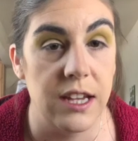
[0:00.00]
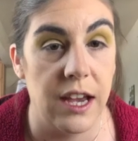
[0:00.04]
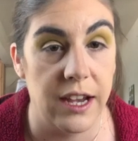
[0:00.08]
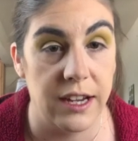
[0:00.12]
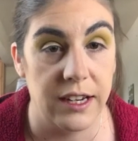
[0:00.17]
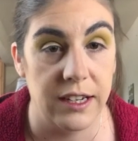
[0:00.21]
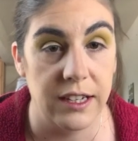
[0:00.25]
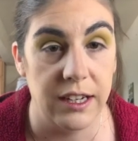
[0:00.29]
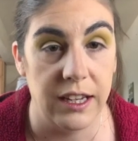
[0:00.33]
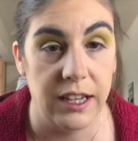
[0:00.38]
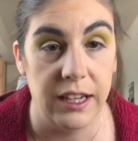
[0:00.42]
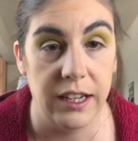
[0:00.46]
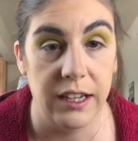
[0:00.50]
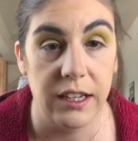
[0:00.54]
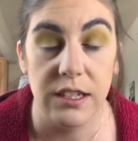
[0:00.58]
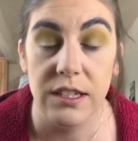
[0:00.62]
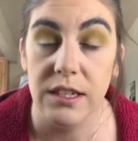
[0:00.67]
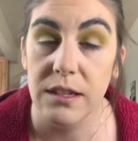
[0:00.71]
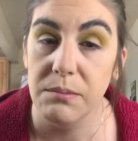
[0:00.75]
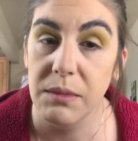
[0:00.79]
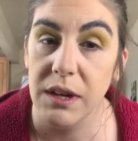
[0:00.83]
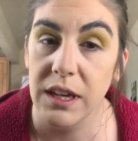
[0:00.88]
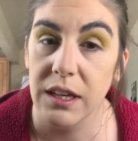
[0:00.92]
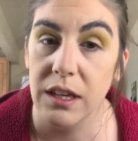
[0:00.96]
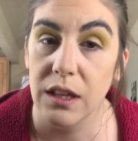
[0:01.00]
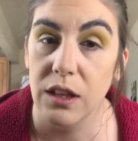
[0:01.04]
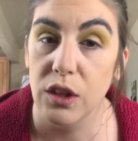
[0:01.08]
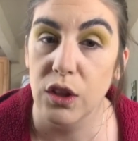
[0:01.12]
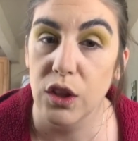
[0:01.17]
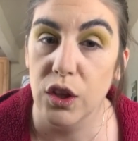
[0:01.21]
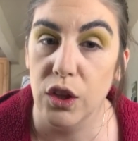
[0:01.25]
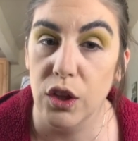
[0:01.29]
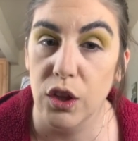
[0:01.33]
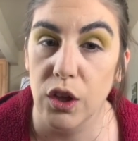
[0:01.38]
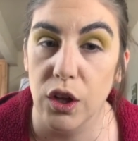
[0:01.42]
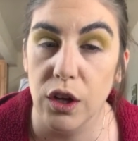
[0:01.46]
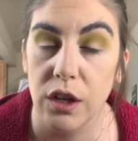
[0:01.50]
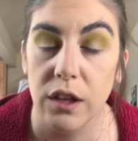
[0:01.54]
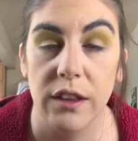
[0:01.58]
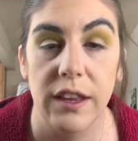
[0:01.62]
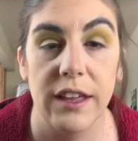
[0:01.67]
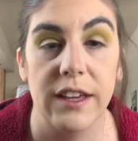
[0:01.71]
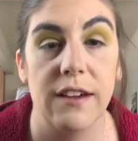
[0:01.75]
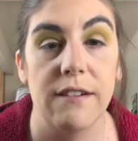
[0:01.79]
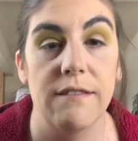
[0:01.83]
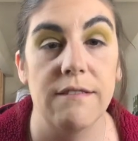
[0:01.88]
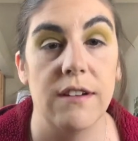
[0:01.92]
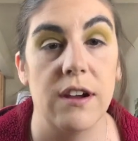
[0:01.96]
technique to make it look
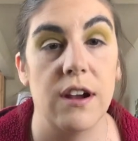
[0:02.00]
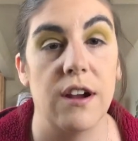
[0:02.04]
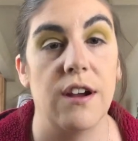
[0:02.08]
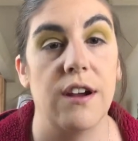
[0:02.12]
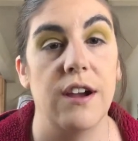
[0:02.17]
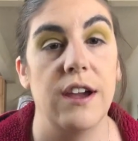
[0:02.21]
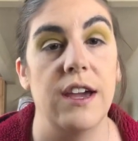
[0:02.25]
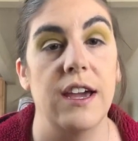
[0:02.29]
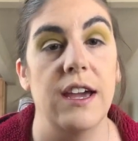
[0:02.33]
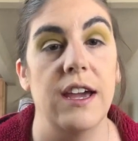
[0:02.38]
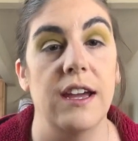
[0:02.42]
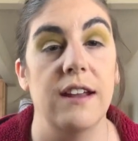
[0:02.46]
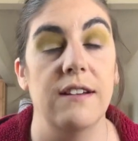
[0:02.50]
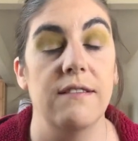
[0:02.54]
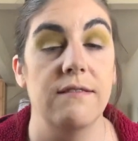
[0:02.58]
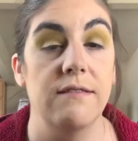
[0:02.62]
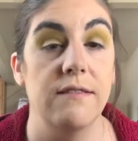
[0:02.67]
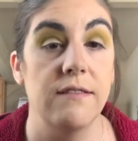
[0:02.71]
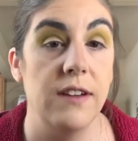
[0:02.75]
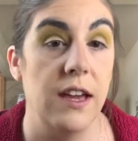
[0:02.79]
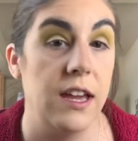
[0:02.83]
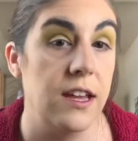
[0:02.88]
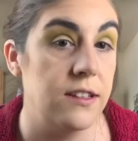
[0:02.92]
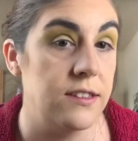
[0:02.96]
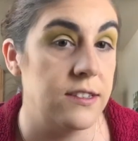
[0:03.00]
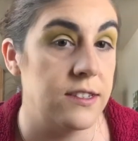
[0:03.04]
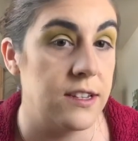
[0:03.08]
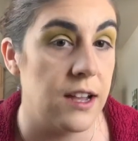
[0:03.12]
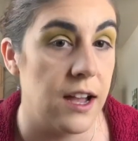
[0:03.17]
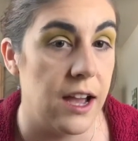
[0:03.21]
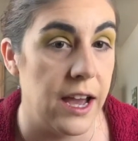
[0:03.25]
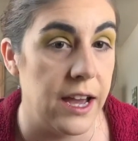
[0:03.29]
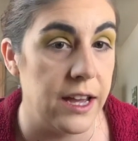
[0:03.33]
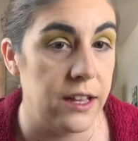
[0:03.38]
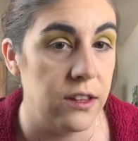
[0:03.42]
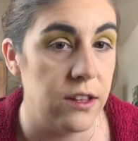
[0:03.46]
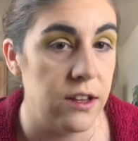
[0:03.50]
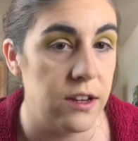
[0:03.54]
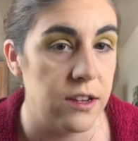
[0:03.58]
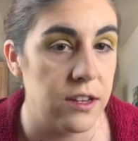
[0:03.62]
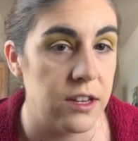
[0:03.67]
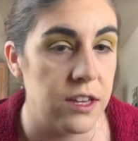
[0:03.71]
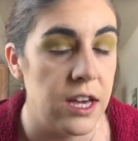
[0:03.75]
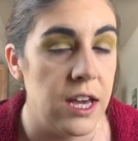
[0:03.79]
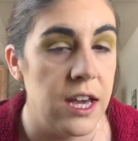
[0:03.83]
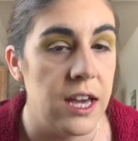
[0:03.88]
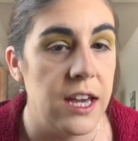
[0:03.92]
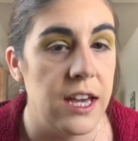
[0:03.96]
like a very advanced eye
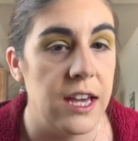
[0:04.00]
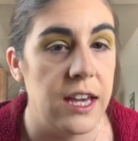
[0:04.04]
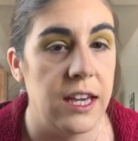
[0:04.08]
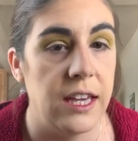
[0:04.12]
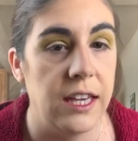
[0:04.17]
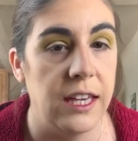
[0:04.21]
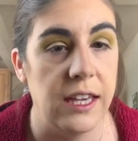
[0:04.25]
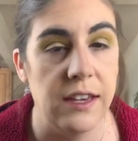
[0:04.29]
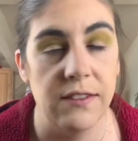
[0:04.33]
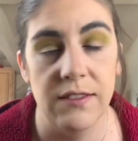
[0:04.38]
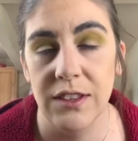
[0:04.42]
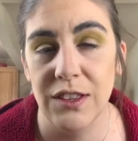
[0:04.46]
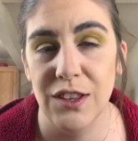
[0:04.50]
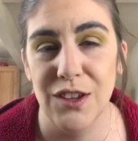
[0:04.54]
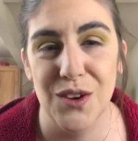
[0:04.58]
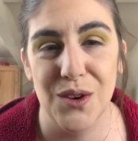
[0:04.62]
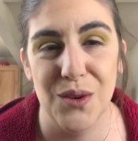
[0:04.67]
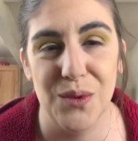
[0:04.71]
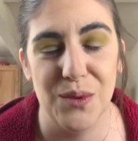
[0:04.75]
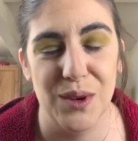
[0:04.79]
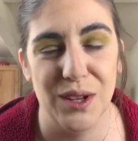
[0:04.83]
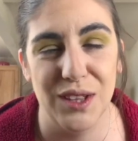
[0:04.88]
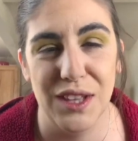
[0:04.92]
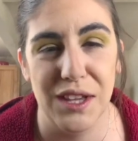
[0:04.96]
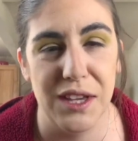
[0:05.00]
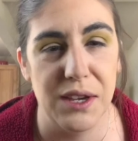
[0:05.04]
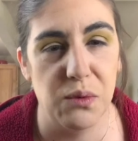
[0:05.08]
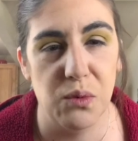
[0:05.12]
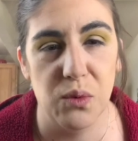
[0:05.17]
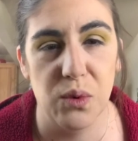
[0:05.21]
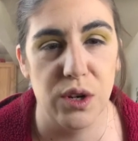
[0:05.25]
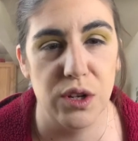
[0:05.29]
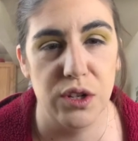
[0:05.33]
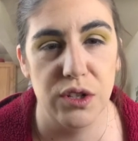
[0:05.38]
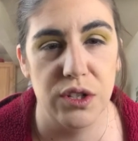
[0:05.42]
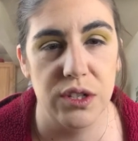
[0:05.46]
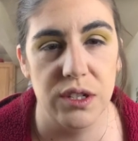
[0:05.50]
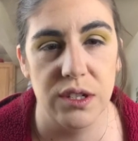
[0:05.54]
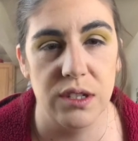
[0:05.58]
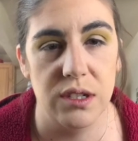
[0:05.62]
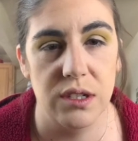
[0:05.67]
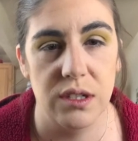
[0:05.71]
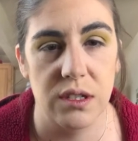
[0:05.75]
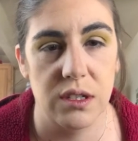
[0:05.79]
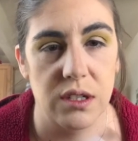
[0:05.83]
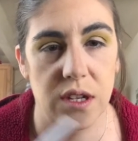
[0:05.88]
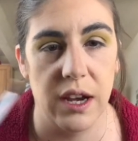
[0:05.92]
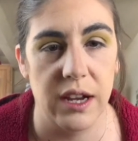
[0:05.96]
look, even though really we're
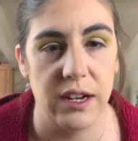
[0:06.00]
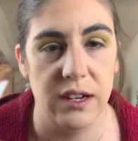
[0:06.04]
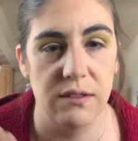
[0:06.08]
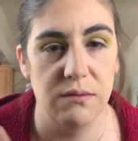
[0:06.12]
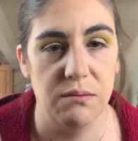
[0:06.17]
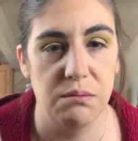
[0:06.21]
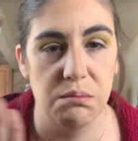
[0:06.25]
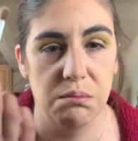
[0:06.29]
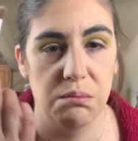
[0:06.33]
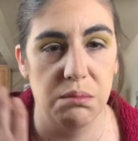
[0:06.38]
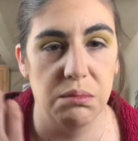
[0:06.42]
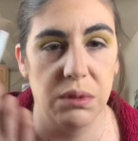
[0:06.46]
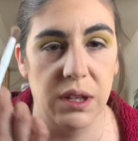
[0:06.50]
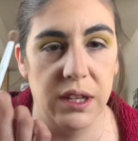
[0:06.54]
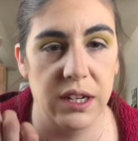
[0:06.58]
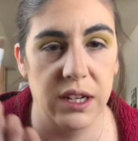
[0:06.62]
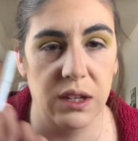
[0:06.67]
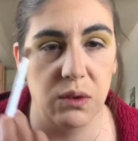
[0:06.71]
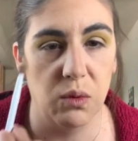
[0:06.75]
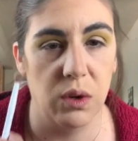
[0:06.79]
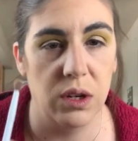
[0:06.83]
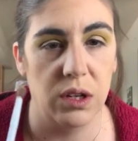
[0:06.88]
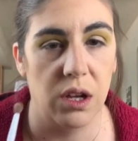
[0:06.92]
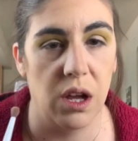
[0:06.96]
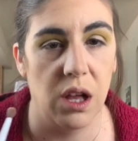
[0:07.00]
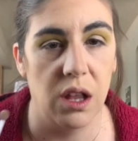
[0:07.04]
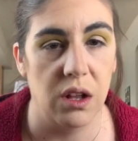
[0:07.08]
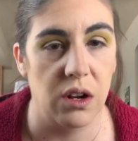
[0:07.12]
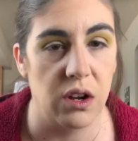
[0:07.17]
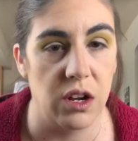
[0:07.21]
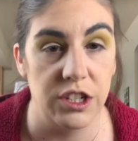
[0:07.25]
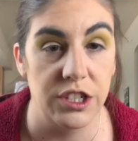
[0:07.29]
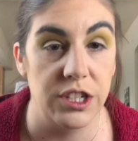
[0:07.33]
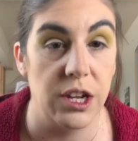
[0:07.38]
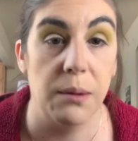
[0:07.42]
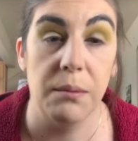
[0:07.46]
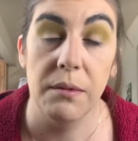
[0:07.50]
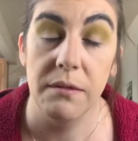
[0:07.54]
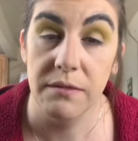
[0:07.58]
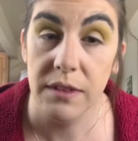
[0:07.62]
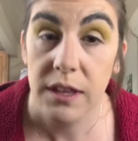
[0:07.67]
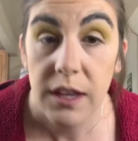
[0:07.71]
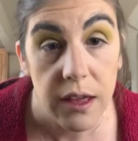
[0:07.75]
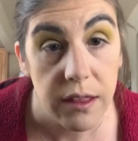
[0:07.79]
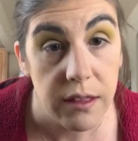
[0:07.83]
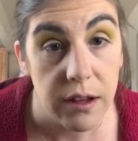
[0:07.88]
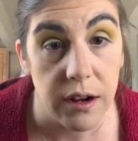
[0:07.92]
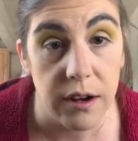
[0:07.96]
just kind of blending one color on top of
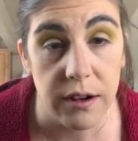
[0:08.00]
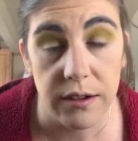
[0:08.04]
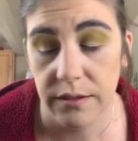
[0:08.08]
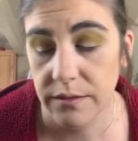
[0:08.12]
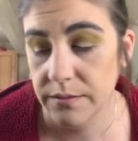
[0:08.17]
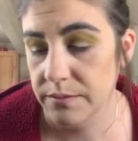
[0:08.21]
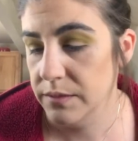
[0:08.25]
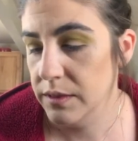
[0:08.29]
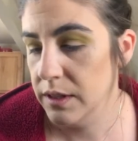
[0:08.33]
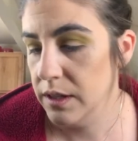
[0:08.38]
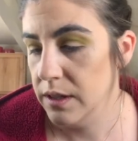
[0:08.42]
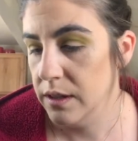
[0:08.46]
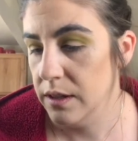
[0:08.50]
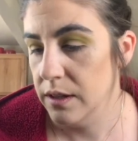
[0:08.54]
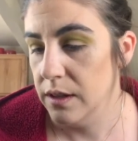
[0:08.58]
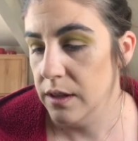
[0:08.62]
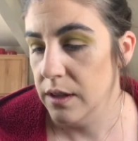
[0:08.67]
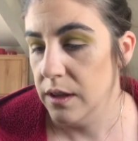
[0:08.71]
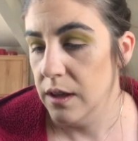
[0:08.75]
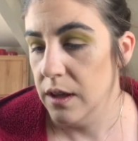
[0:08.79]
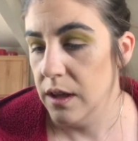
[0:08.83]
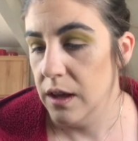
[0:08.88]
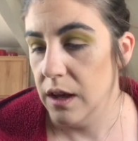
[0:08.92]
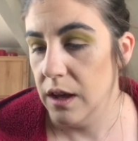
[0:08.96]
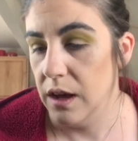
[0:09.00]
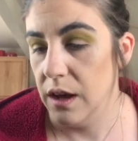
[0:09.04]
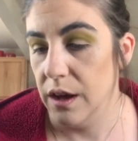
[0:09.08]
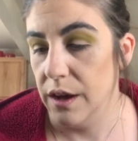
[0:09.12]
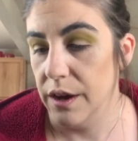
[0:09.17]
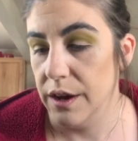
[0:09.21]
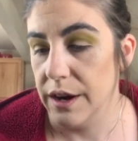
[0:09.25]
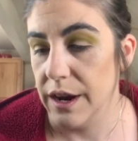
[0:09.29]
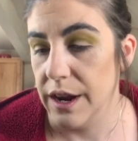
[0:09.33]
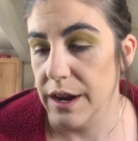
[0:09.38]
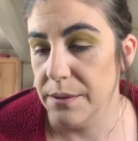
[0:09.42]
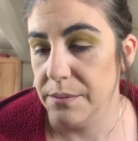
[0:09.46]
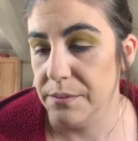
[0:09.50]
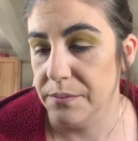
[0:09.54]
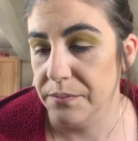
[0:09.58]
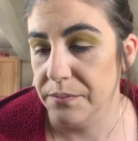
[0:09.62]
the other. All right.